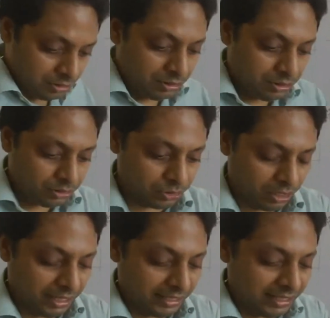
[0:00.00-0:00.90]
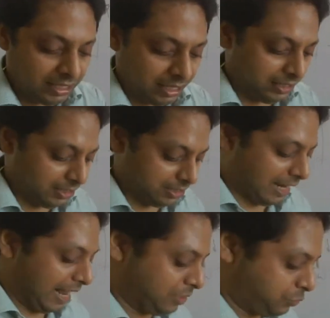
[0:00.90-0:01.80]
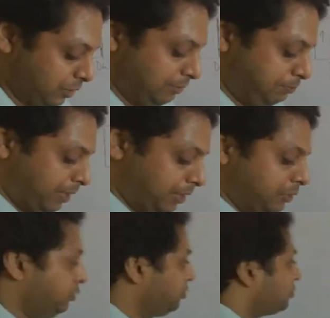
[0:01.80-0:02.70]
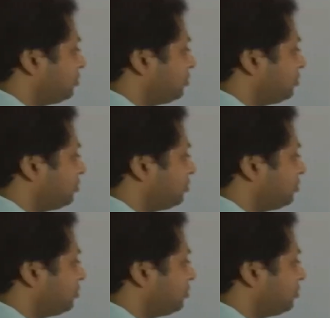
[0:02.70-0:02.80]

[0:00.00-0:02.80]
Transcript: So the eddy current is actually produced